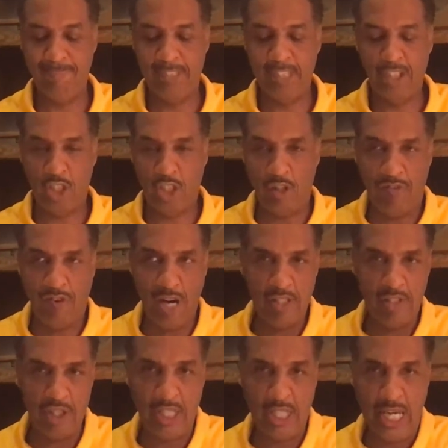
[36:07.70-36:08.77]
So the Father
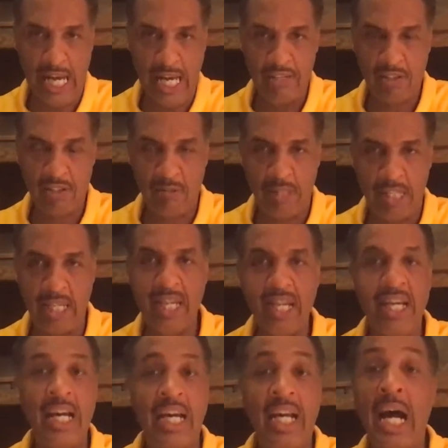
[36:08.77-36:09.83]
saying, Ask of me,
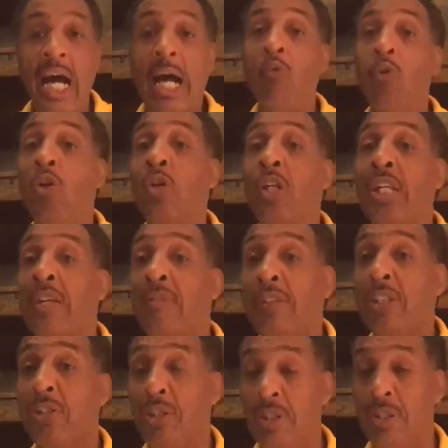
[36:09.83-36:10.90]
and I will give
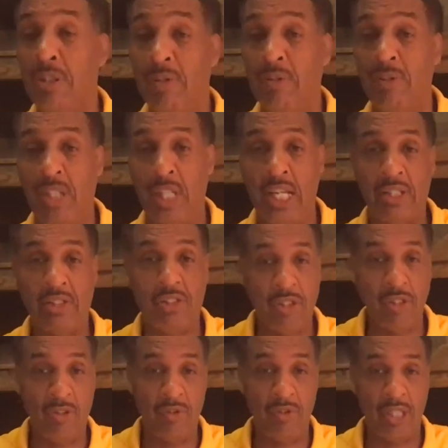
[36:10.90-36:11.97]
it to you. See, that's
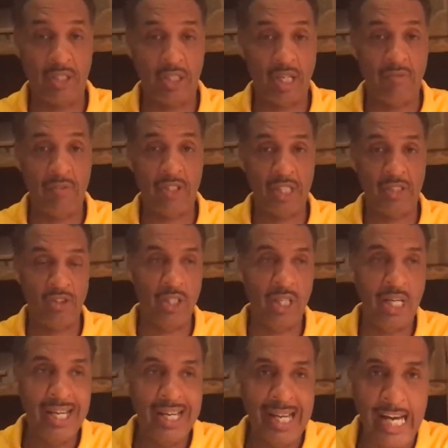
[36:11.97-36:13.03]
two. That's conversation.
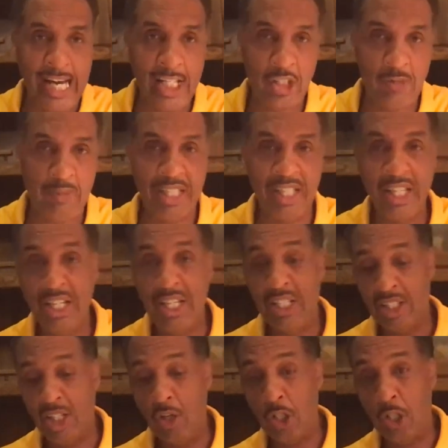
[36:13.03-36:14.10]
Ask me,
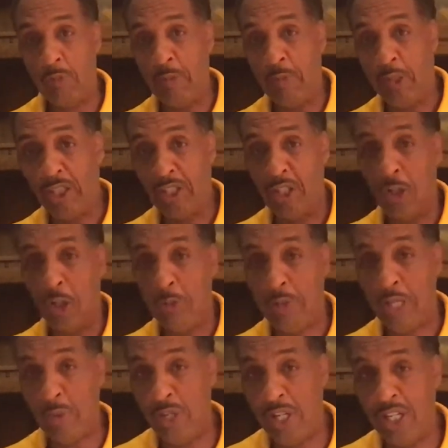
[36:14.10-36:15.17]
the Holy Spirit, because the Holy
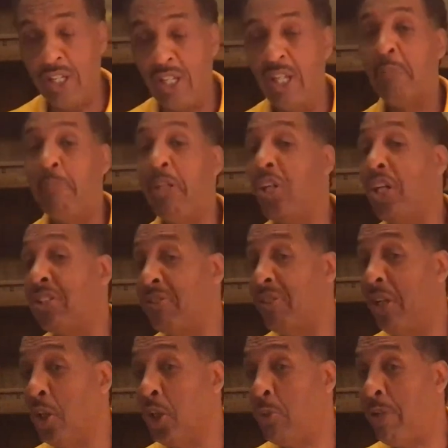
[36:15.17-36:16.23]
Spirit, we un- because of
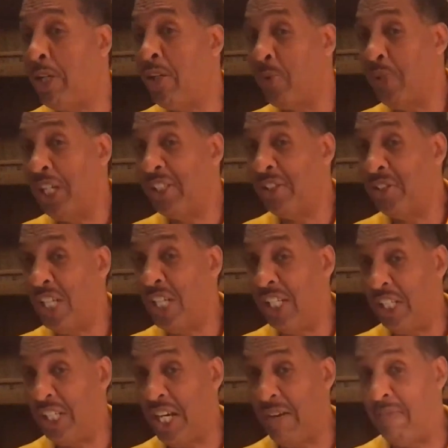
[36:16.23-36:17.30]
the Holy Spirit, we
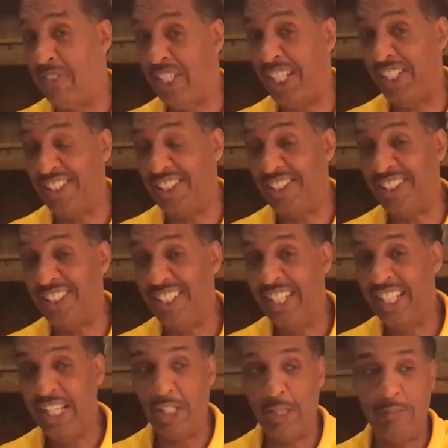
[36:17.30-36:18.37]
understand the conversation
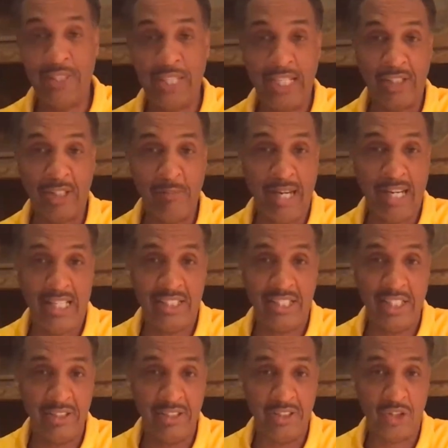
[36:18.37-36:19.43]
it's almost like somebody
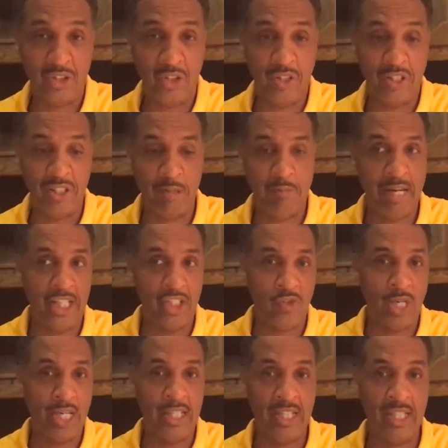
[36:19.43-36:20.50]
telling the story. Somebody's
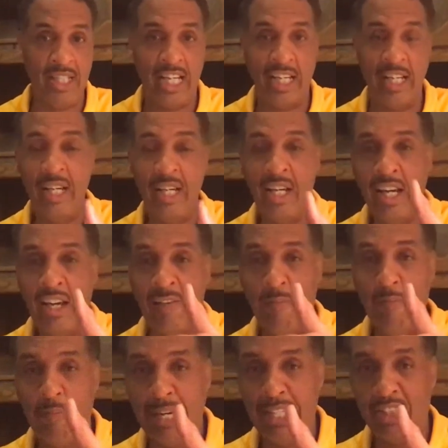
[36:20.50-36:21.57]
right there. Like if
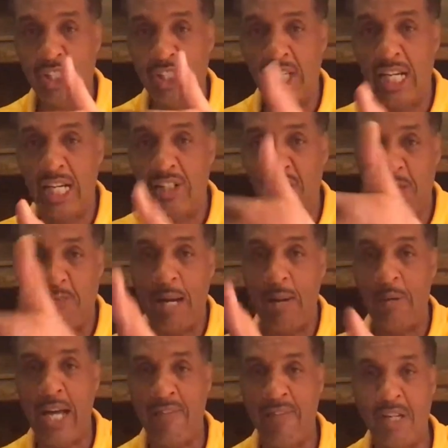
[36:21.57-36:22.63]
my son and I, Jeremiah,
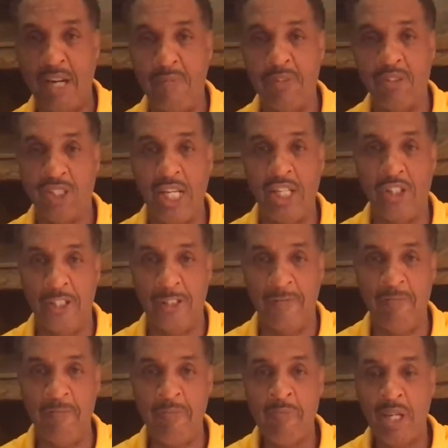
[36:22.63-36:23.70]
would have a
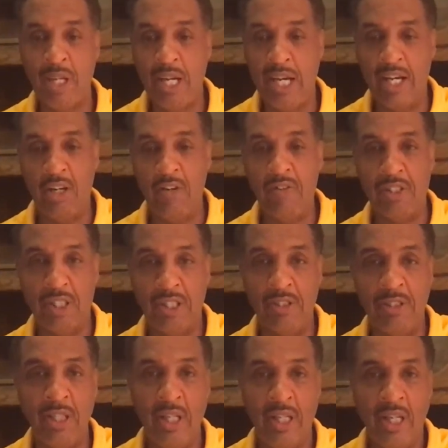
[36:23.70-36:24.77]
conversation, and all of a
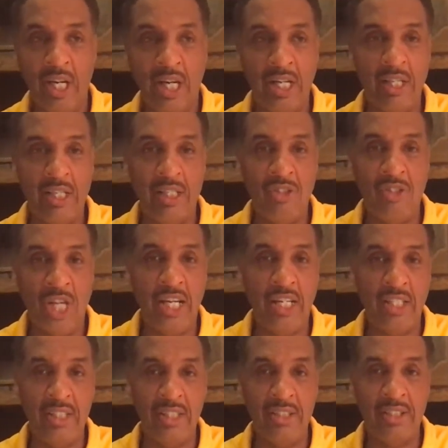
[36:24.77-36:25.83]
sudden uh,
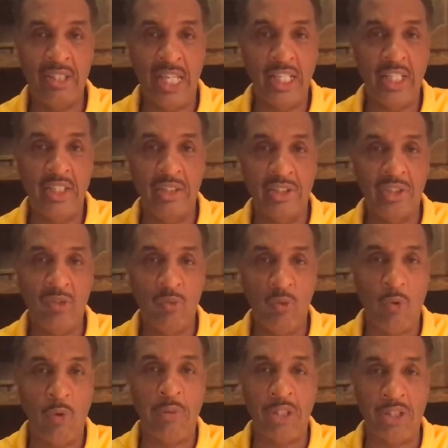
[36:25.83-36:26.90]
Jada tells
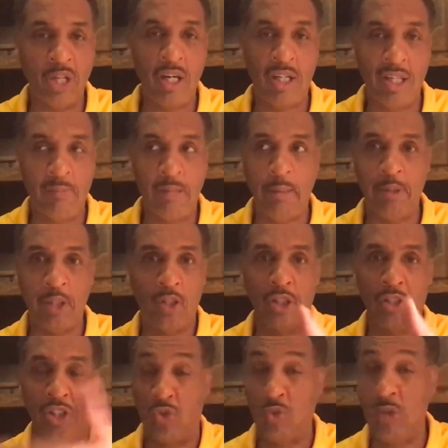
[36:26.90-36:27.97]
what we were talking about
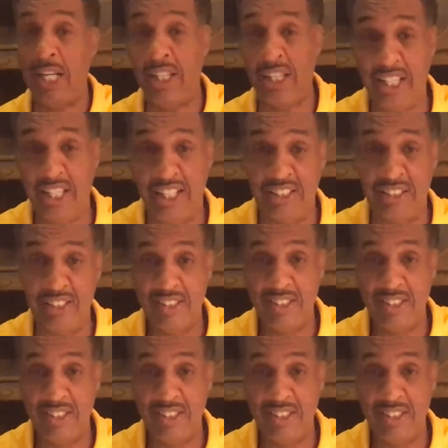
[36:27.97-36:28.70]
because she's right there.